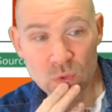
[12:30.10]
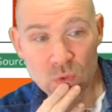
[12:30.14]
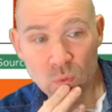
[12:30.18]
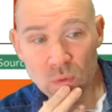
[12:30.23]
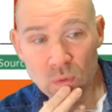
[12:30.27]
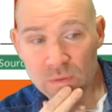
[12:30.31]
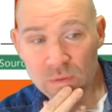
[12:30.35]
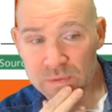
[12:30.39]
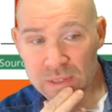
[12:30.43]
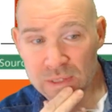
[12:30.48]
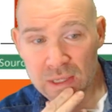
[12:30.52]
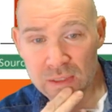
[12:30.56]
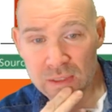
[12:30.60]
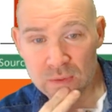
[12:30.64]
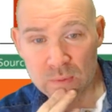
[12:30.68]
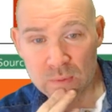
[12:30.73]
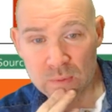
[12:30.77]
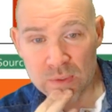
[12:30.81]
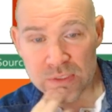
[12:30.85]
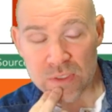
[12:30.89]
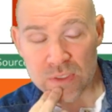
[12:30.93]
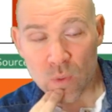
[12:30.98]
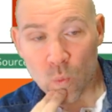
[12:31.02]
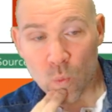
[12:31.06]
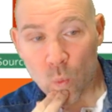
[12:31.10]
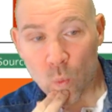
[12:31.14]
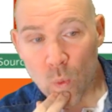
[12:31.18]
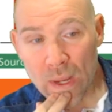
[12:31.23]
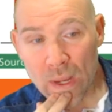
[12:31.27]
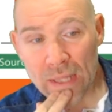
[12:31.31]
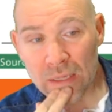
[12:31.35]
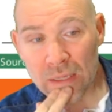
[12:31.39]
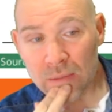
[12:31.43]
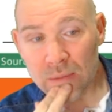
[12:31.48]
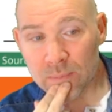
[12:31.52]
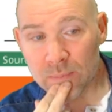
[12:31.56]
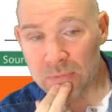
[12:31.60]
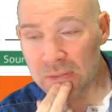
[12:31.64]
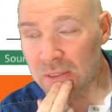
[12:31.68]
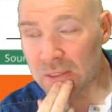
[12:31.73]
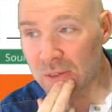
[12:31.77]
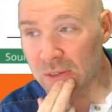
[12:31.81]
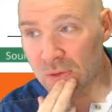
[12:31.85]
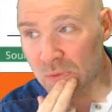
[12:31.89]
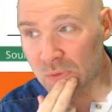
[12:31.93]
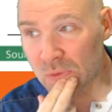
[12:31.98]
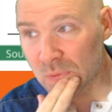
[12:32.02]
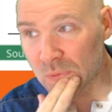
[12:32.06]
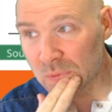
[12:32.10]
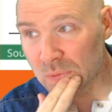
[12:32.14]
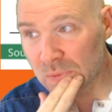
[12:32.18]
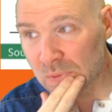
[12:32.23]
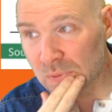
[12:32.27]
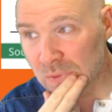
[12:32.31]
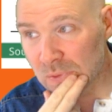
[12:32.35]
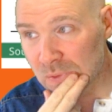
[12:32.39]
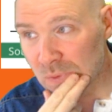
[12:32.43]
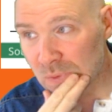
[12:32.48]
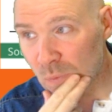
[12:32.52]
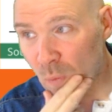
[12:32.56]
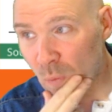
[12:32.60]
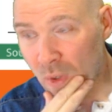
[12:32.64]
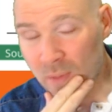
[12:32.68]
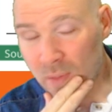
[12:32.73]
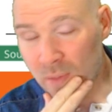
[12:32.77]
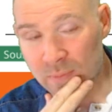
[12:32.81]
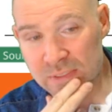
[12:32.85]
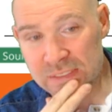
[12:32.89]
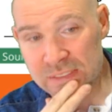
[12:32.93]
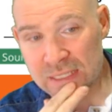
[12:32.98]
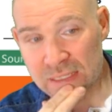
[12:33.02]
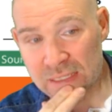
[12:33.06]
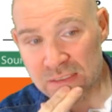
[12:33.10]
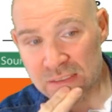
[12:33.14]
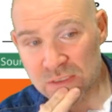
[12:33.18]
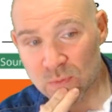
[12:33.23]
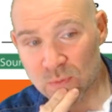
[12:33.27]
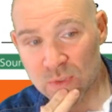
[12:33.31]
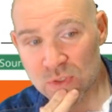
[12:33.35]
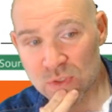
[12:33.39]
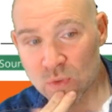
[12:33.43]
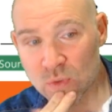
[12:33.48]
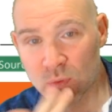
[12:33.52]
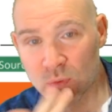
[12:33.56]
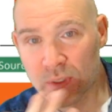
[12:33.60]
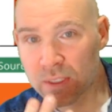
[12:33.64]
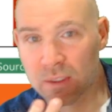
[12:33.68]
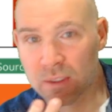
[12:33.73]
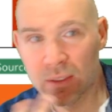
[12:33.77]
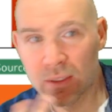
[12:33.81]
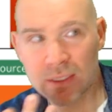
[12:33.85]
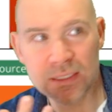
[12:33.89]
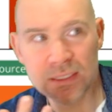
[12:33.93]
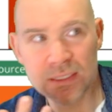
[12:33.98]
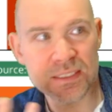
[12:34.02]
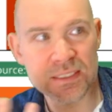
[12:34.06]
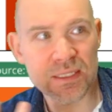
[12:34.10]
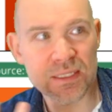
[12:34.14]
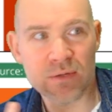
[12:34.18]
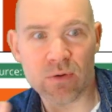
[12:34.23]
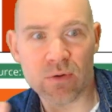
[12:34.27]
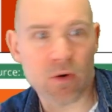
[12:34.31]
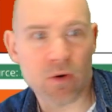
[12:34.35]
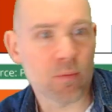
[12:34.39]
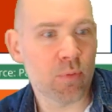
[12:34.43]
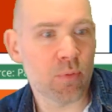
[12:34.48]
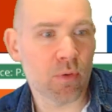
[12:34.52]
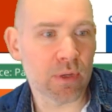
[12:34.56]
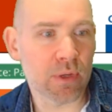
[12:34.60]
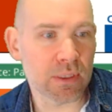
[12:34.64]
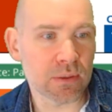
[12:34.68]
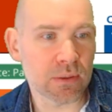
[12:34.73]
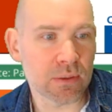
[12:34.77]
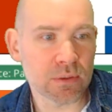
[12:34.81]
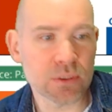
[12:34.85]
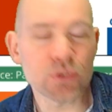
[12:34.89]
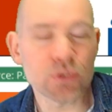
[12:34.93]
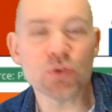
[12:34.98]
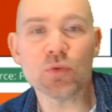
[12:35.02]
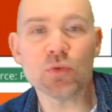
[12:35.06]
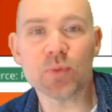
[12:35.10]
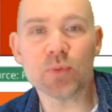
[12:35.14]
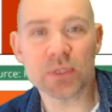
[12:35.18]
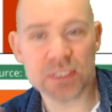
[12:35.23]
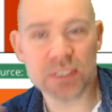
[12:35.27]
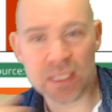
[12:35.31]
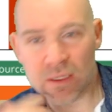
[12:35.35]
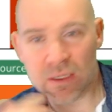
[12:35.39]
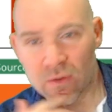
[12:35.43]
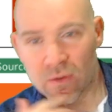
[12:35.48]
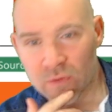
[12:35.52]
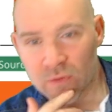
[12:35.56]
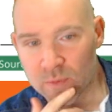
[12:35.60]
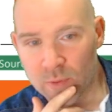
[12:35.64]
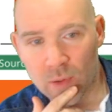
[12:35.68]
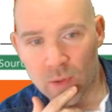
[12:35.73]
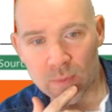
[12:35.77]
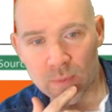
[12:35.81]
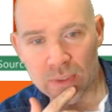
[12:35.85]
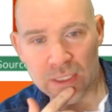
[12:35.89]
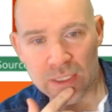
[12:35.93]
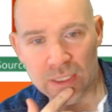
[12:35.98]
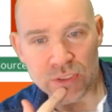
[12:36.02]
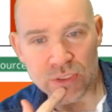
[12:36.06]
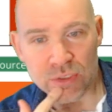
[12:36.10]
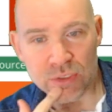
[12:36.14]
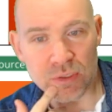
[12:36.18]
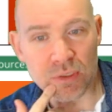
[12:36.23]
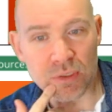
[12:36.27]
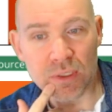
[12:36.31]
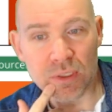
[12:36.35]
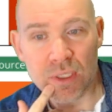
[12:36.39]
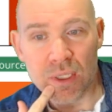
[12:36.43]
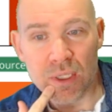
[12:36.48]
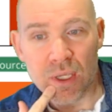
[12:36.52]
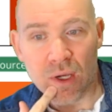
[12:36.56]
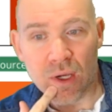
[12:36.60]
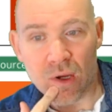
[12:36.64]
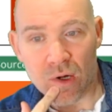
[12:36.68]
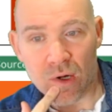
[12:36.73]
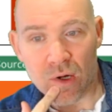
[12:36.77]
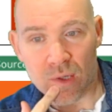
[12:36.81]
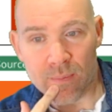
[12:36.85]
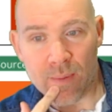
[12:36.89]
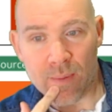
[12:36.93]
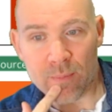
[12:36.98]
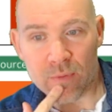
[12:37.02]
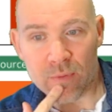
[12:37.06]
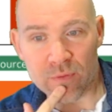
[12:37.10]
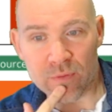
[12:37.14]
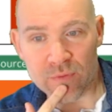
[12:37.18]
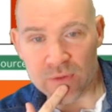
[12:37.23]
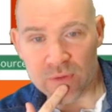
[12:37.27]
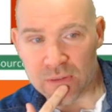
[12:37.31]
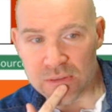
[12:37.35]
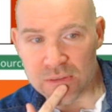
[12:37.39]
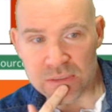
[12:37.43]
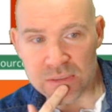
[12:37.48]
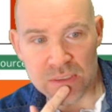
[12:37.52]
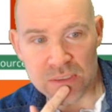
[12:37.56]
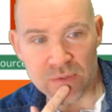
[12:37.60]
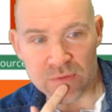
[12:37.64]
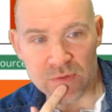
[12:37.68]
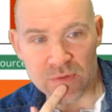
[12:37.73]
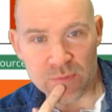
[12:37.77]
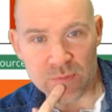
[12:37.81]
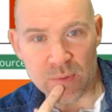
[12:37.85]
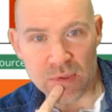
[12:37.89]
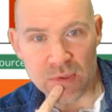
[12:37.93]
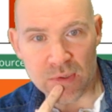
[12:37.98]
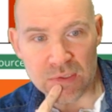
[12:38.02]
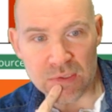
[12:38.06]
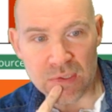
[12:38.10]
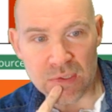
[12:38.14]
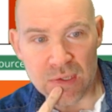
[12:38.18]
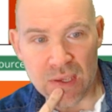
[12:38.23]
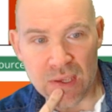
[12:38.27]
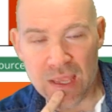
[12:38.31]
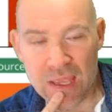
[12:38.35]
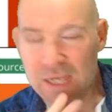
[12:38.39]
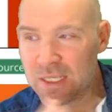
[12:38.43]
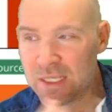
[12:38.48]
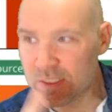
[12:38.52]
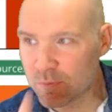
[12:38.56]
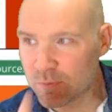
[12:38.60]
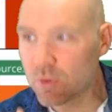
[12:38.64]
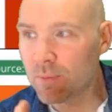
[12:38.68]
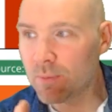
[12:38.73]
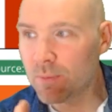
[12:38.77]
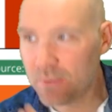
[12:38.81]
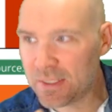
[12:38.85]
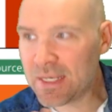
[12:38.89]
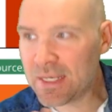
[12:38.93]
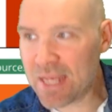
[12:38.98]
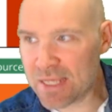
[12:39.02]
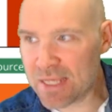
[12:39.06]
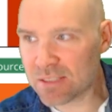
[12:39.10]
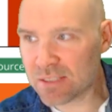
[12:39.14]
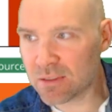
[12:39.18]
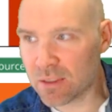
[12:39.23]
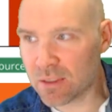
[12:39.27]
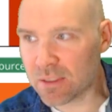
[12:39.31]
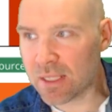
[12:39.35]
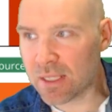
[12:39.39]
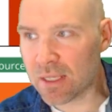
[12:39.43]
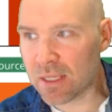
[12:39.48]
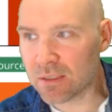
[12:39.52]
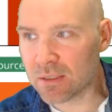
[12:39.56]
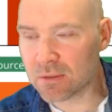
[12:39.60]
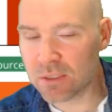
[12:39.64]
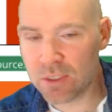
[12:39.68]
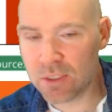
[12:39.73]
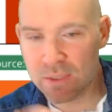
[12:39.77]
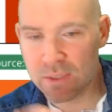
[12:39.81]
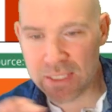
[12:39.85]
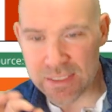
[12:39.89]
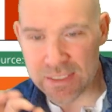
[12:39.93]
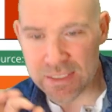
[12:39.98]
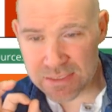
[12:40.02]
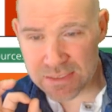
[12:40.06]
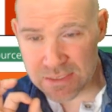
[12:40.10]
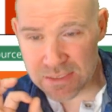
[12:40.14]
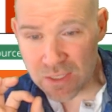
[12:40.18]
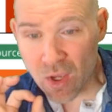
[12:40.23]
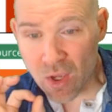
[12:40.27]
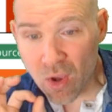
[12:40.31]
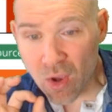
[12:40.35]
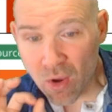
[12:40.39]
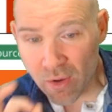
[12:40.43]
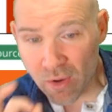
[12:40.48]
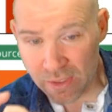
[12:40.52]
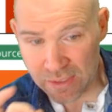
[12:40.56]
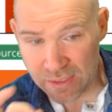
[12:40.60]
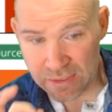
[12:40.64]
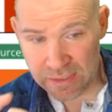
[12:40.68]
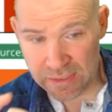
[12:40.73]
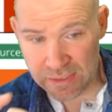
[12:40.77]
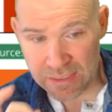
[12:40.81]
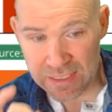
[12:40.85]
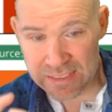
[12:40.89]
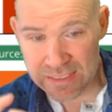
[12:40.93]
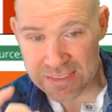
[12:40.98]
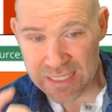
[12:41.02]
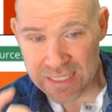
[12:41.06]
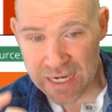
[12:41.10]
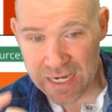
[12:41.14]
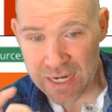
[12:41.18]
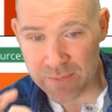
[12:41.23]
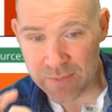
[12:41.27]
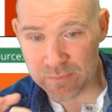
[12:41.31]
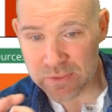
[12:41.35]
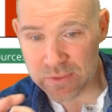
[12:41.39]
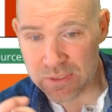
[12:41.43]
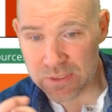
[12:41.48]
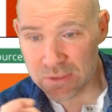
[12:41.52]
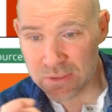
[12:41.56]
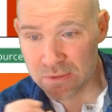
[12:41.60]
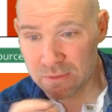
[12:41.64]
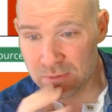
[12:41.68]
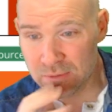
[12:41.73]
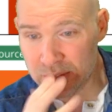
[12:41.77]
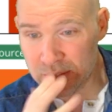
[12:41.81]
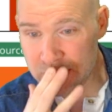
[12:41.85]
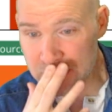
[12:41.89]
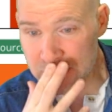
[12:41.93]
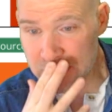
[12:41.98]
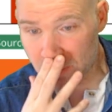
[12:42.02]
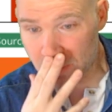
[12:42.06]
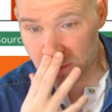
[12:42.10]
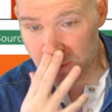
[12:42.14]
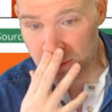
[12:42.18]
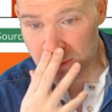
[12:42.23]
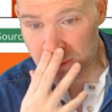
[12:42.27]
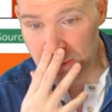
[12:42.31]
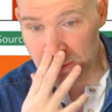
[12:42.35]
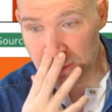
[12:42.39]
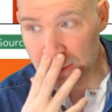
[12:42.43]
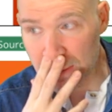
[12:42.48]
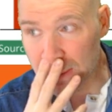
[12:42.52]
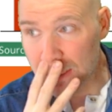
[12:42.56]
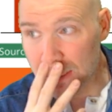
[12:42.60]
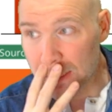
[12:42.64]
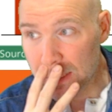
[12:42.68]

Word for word: all of the other ones are well below 1%. So we're talking like 0.2% of the population are a member of the Conservative Party. And it's probably less than that. You know, it's tiny. It's absolutely tiny.